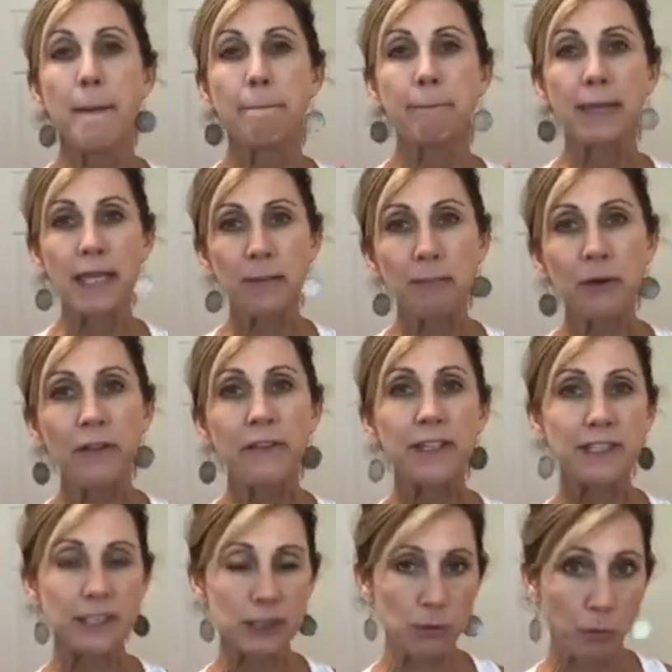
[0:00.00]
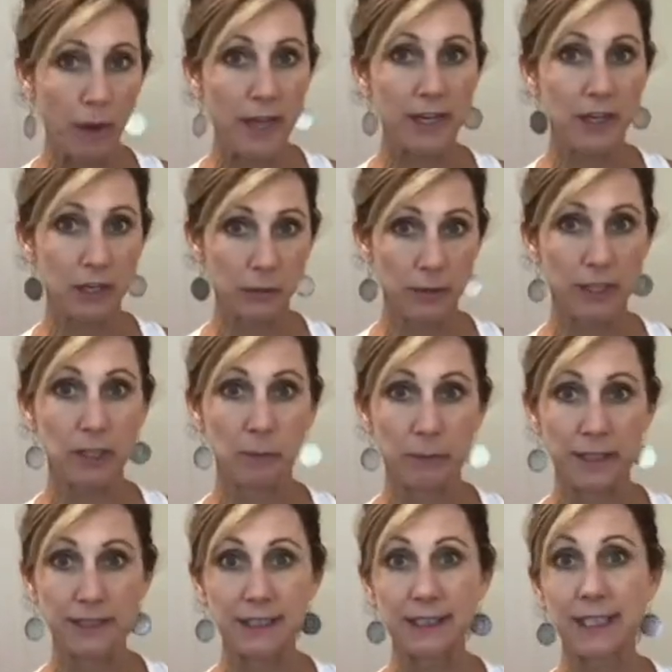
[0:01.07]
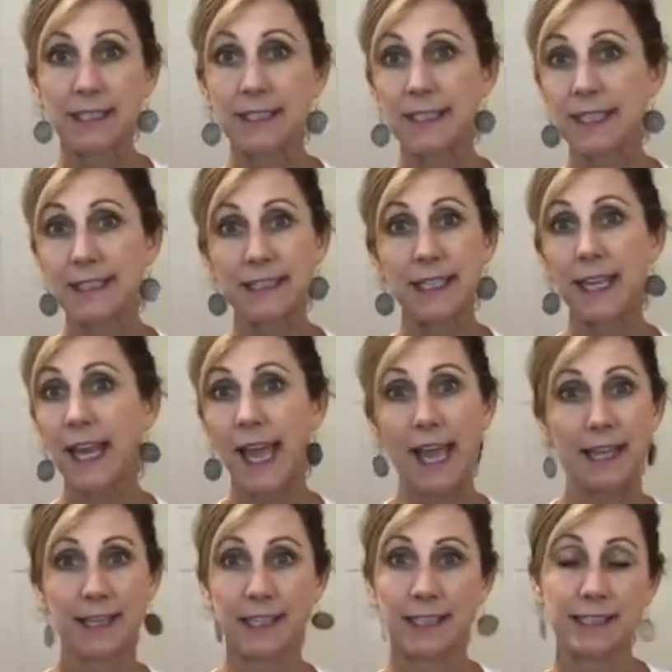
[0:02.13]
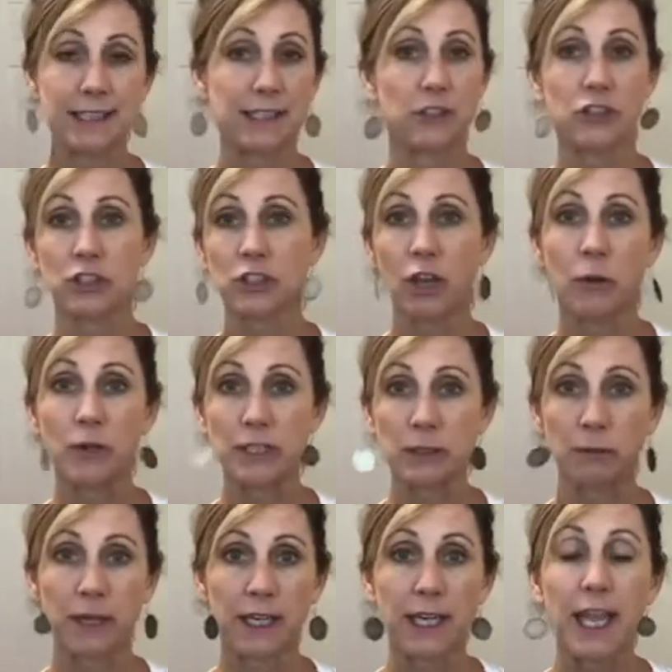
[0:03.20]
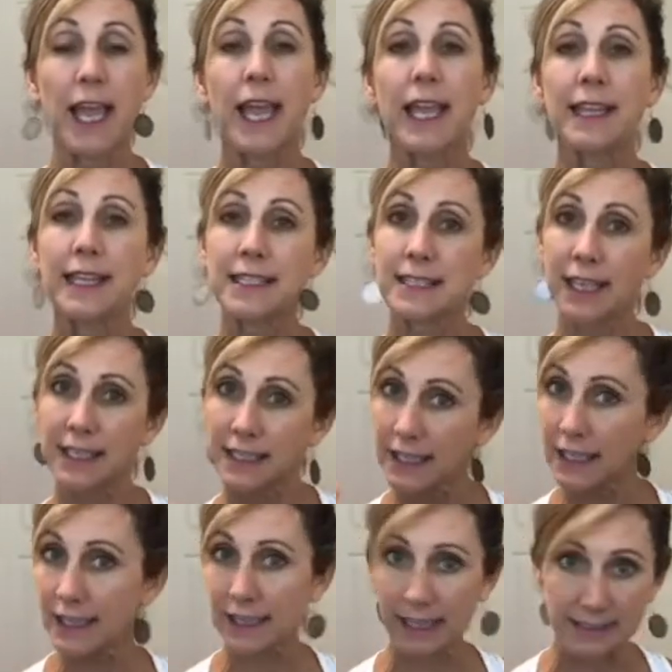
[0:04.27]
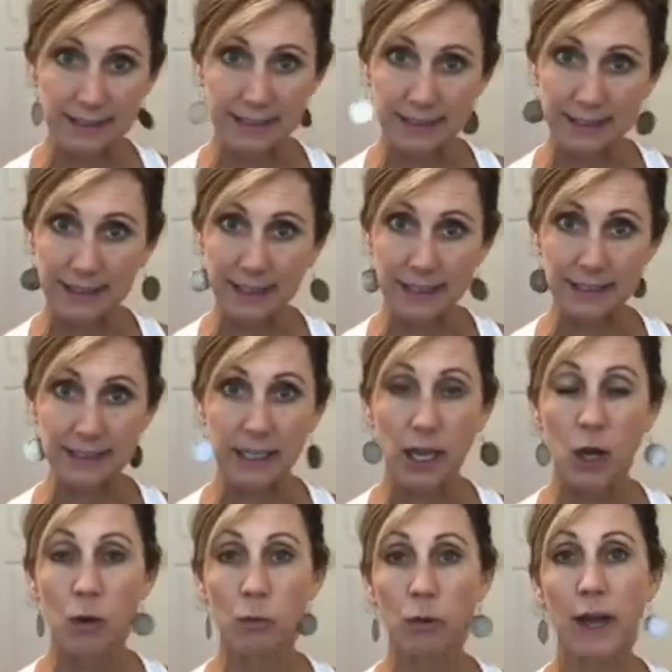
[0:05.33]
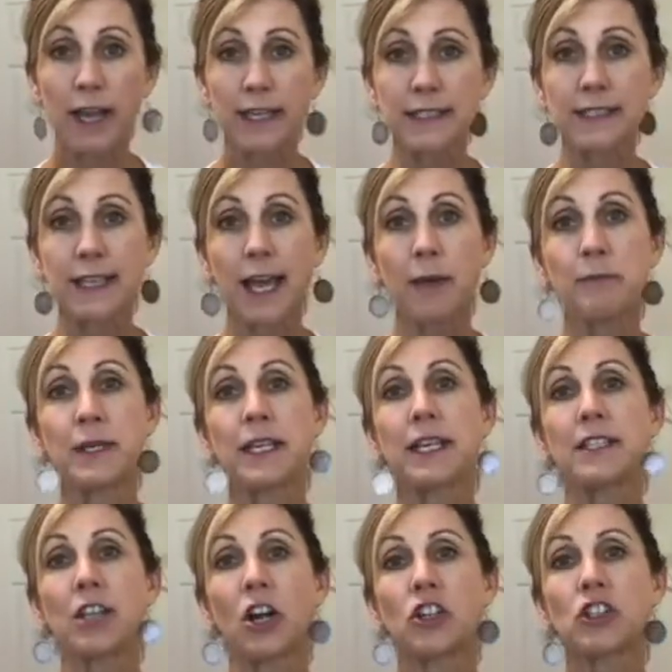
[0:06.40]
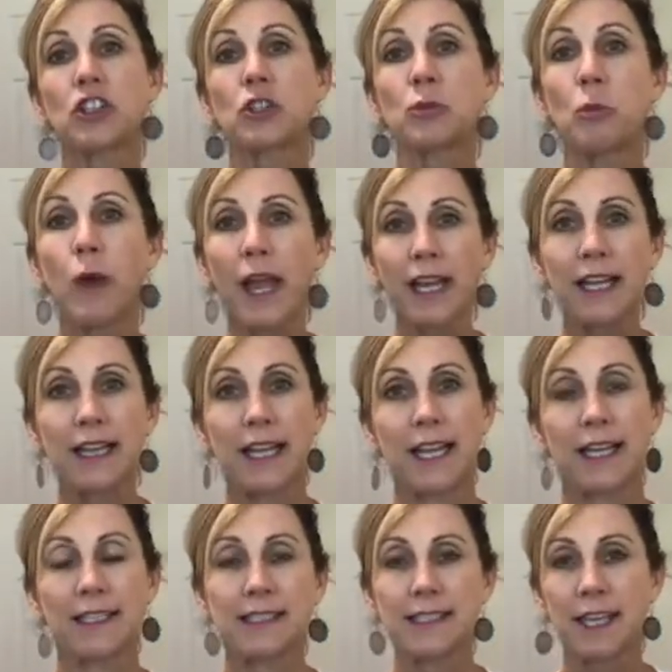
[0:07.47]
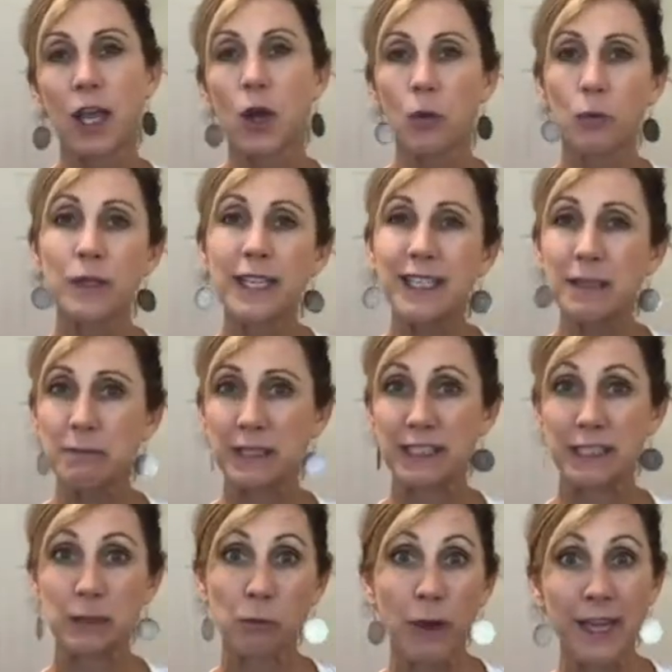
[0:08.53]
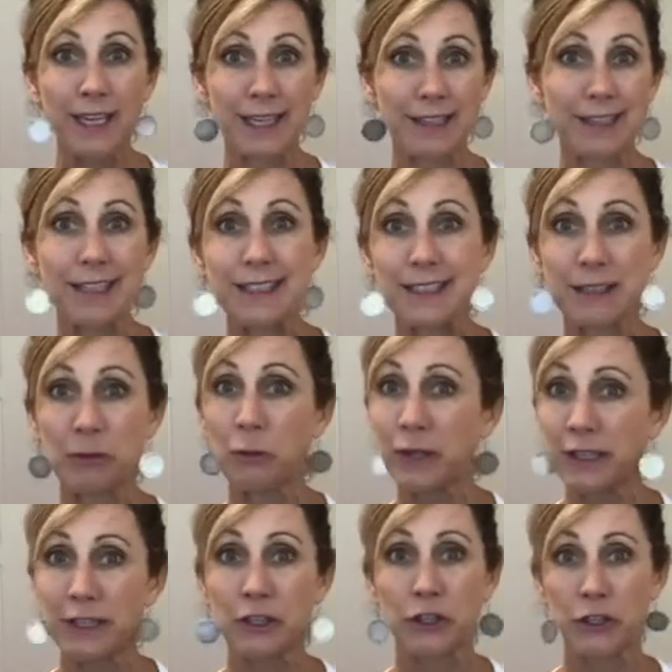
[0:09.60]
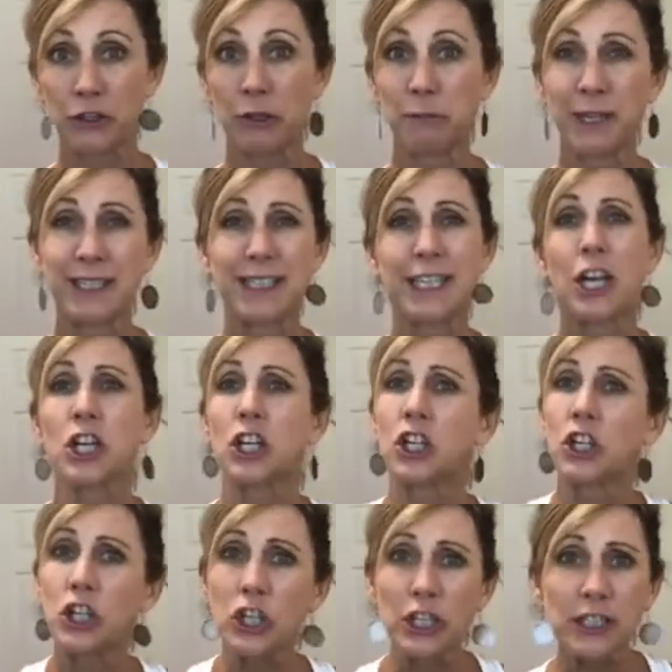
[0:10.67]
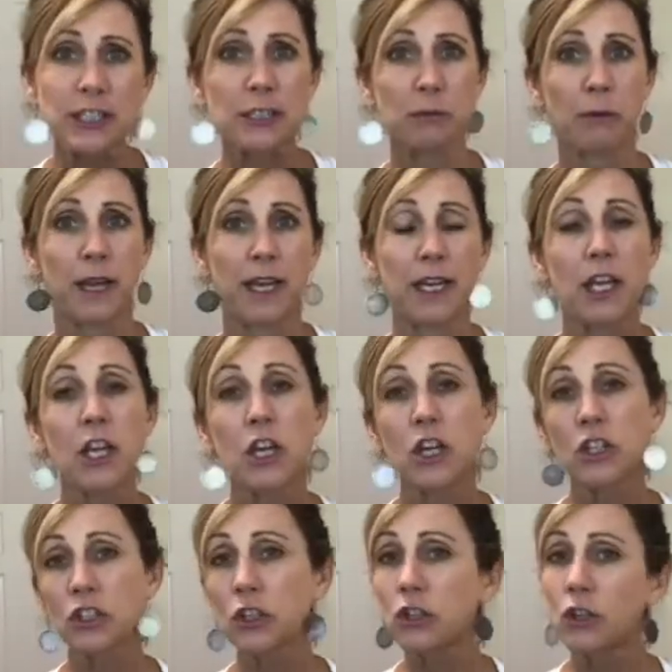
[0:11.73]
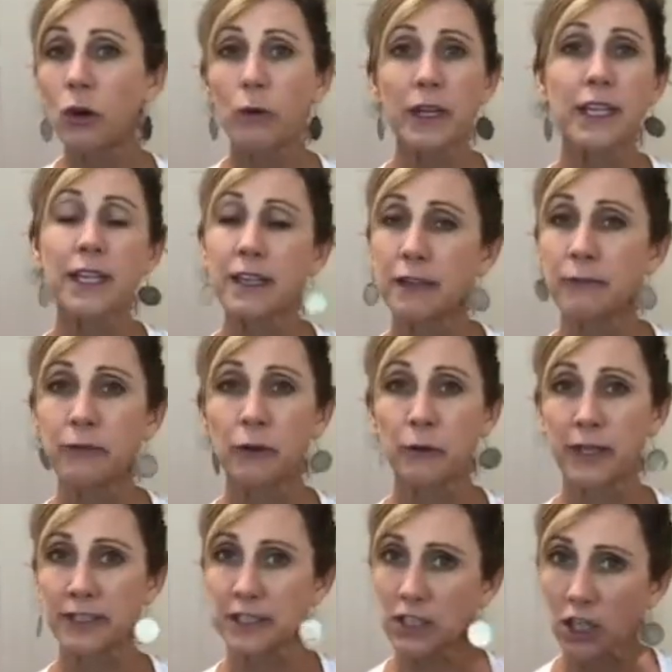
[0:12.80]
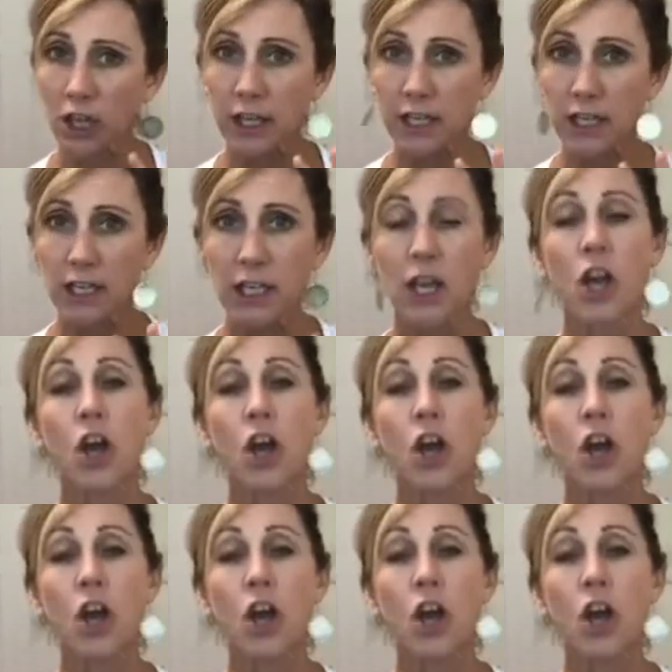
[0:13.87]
People that sweat on a regular basis, like let's say athletes that are just always sweating, they tend to get less disease. Why is that? Because our sweat glands, we need to be sweating at least 20 to 30 minutes, like a good sweat. So going in an infrared sauna